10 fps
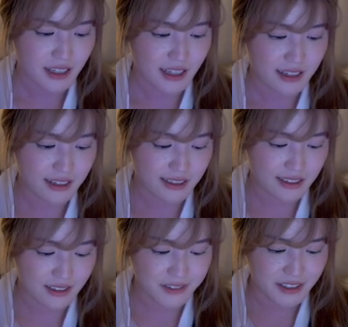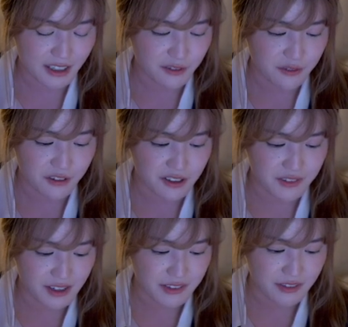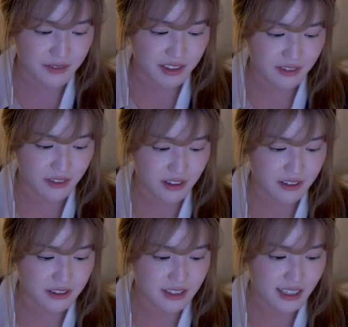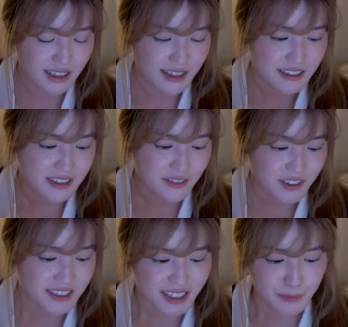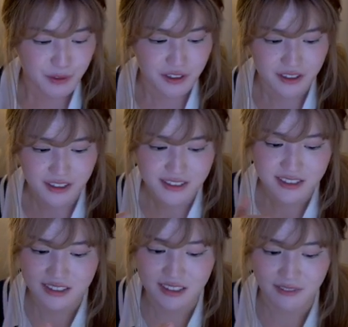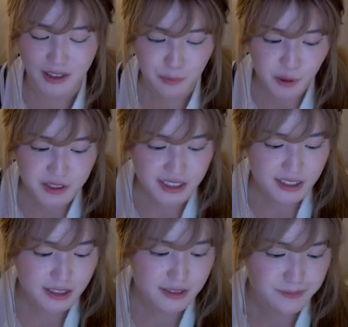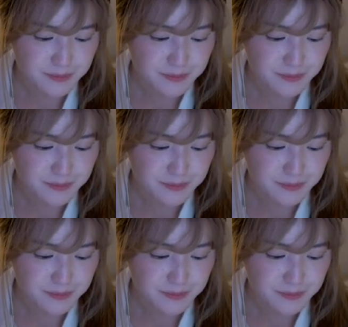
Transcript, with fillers: and it gives you like 45 different ones of those. So, for example, cystic fibrosis.